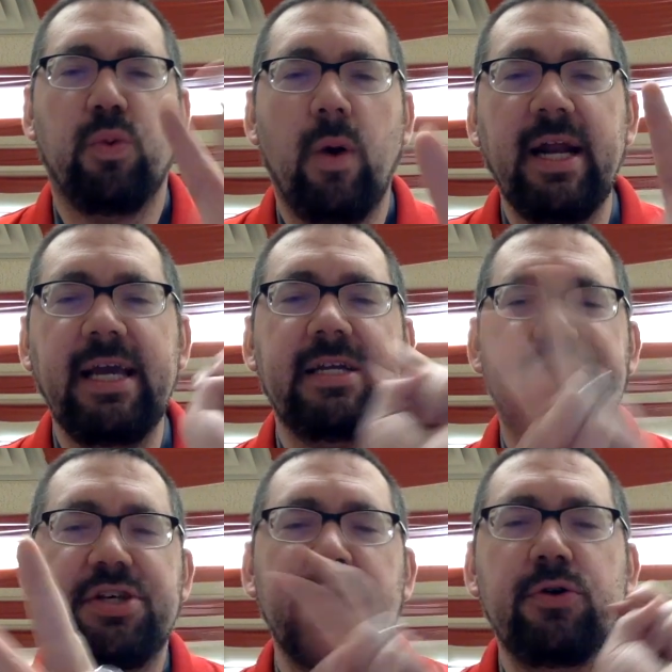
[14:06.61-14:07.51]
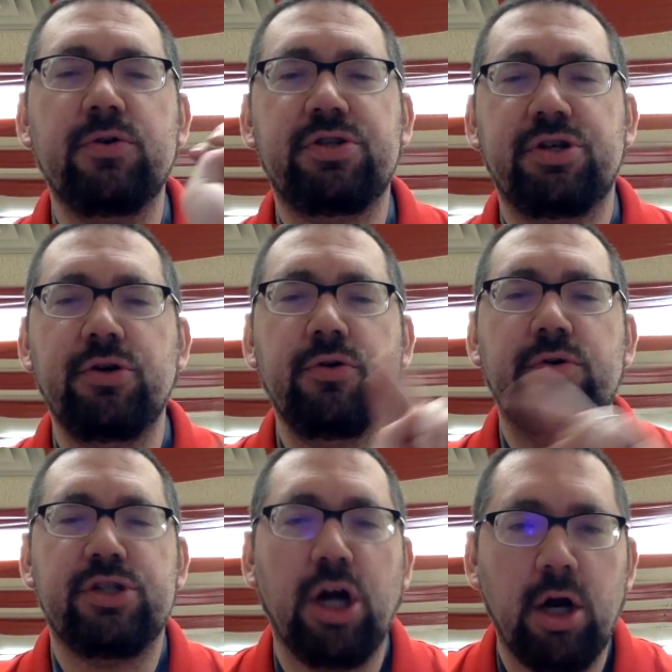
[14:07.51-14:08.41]

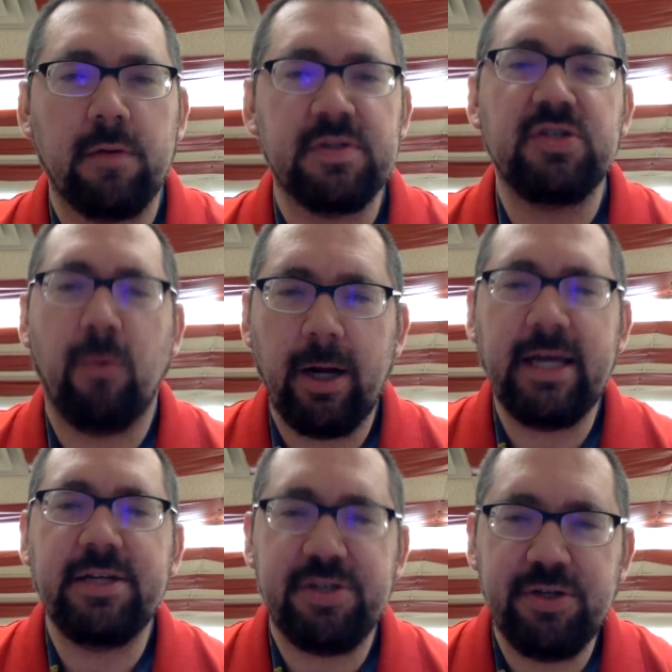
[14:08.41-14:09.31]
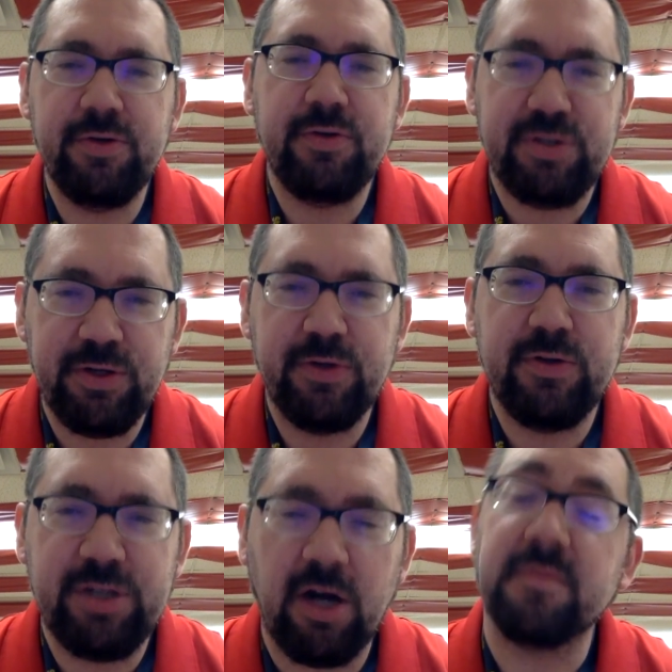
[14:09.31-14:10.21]
22 terms. 22
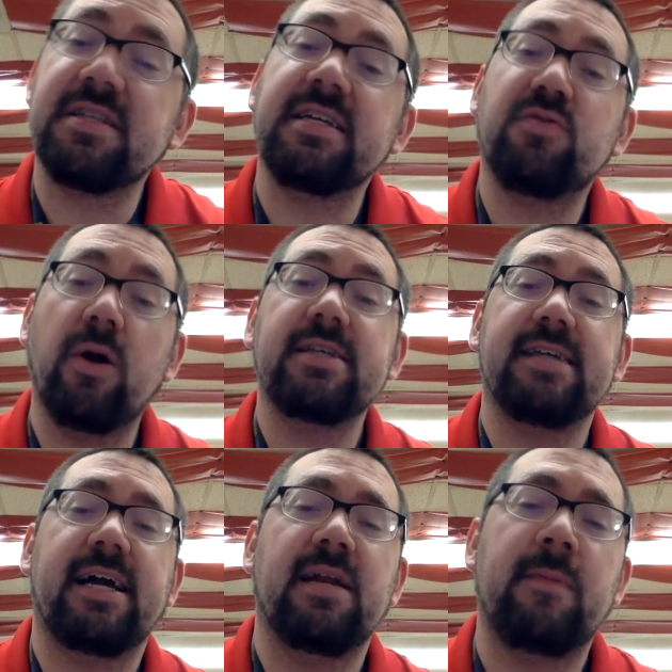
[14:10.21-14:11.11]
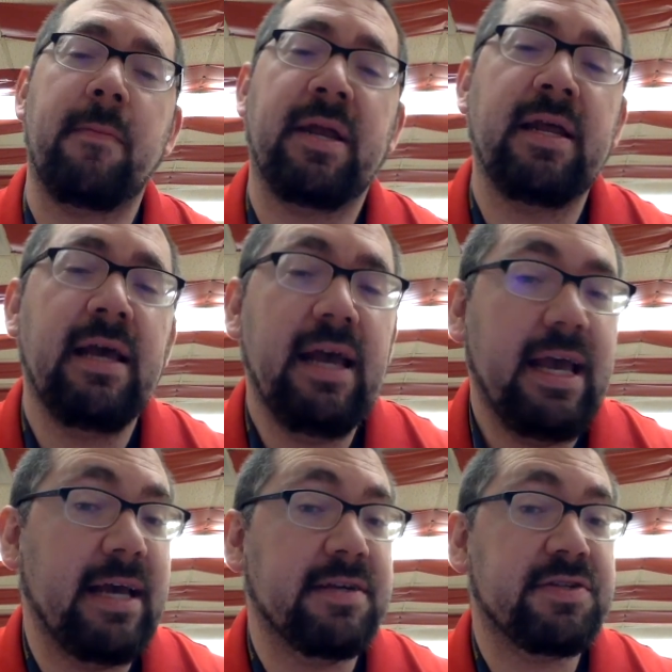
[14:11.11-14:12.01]
terms. The 22nd Amendment
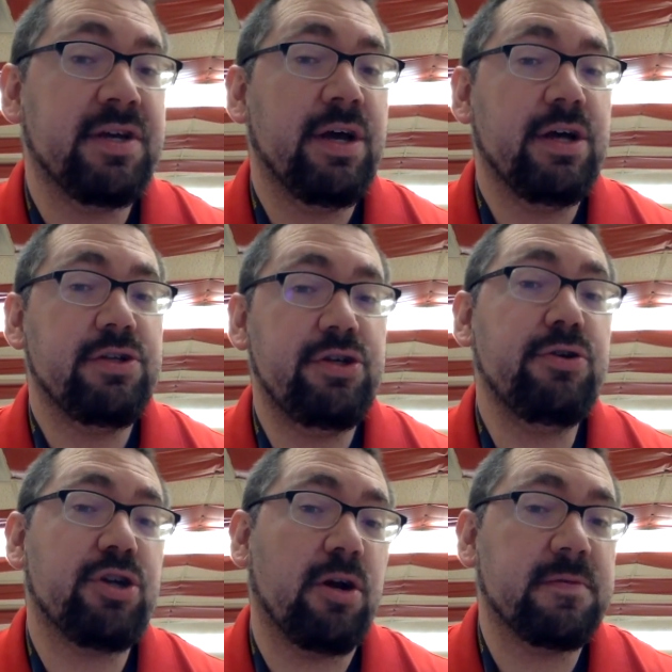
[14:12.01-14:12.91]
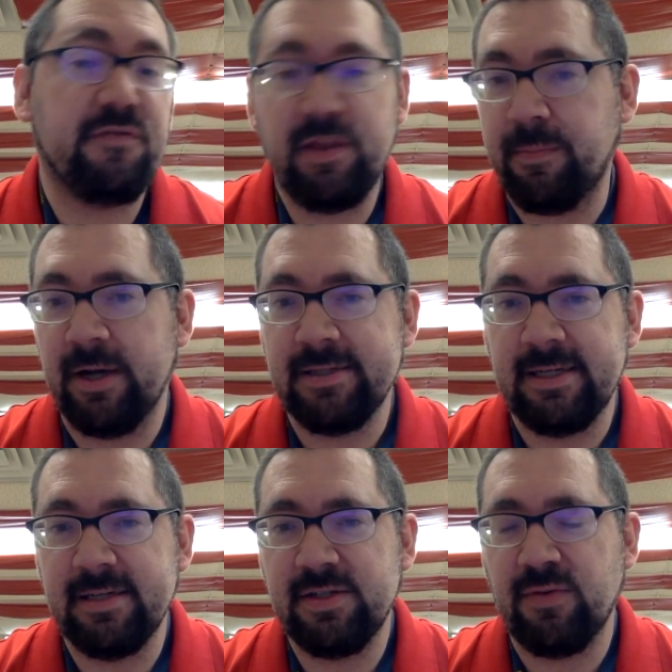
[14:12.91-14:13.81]
is 2 terms for the
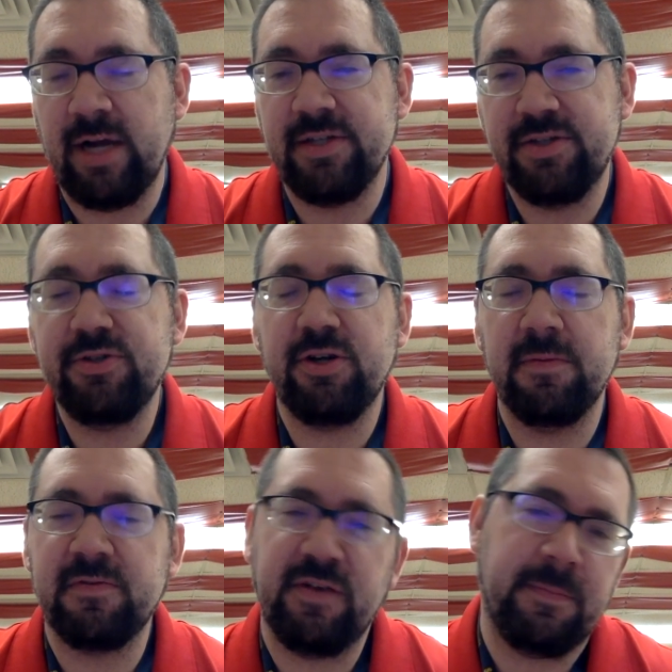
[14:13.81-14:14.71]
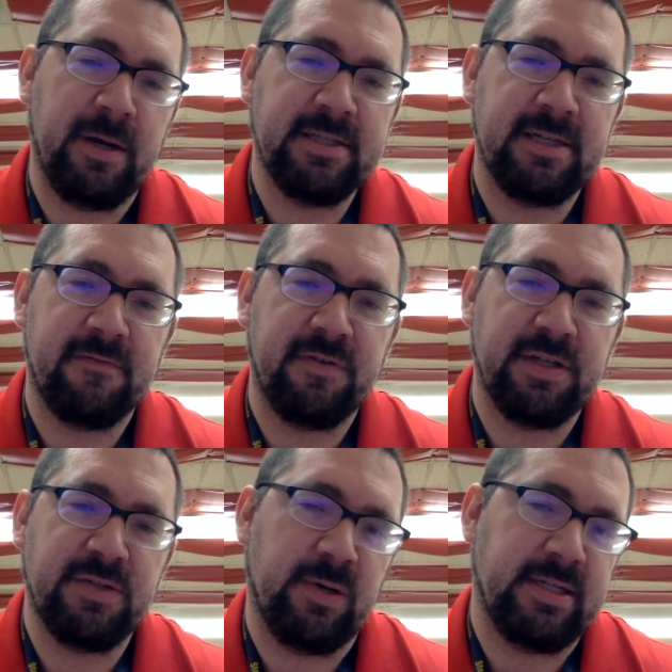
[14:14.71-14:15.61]
president. So write 2 terms for the president for
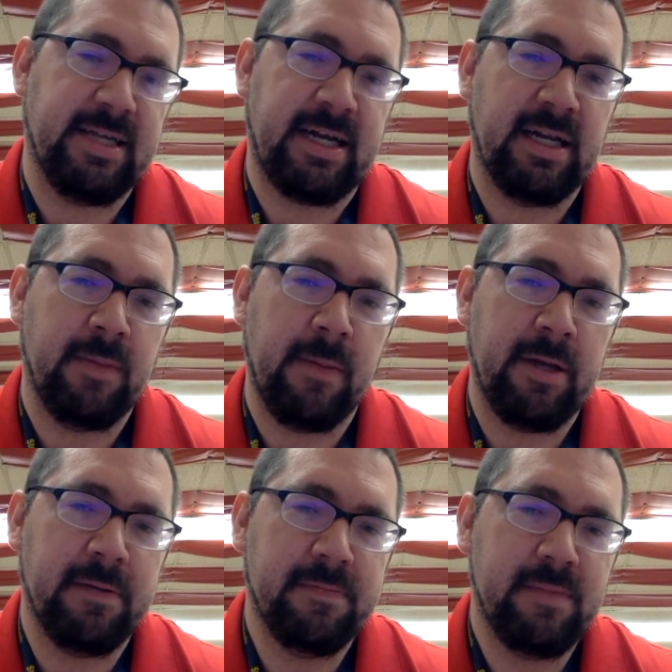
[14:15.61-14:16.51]
the 22nd Amendment.